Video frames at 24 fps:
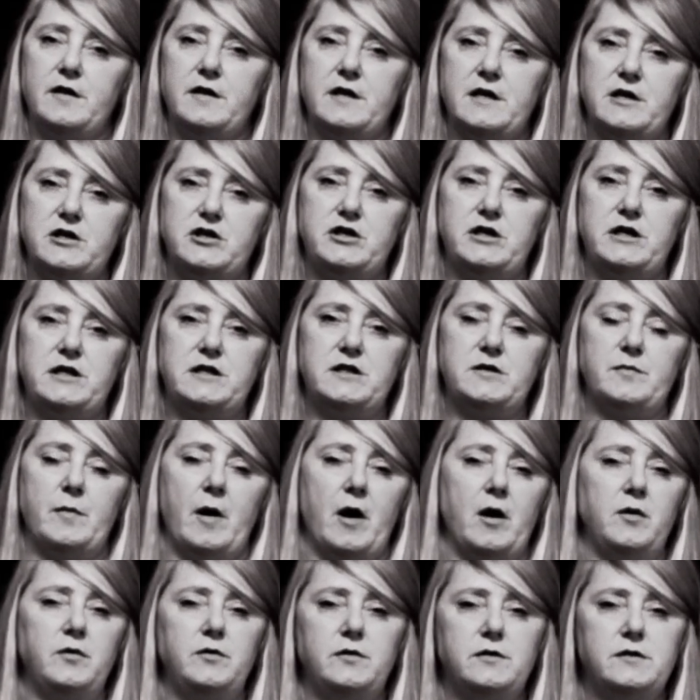that she
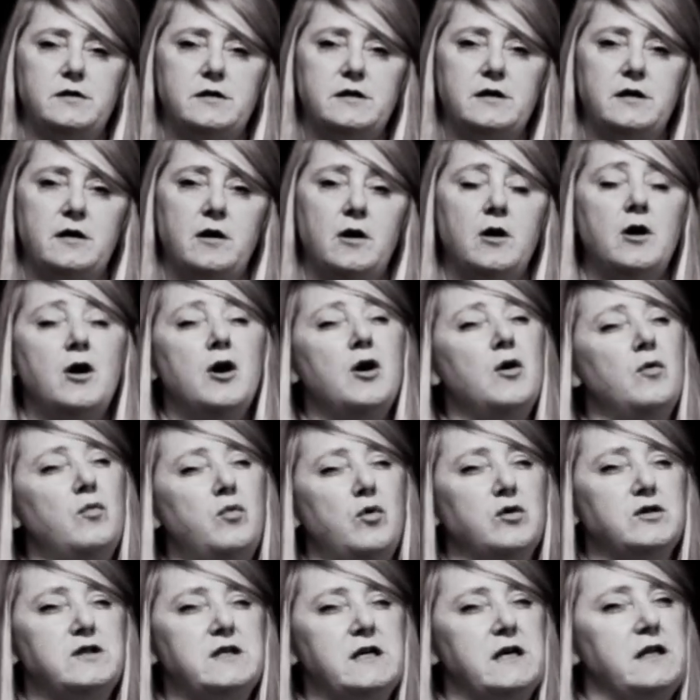smoked?
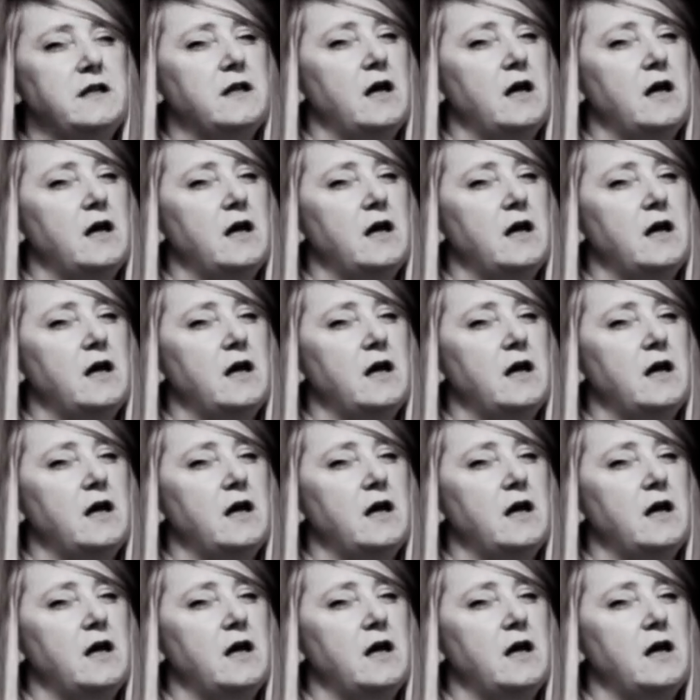Was it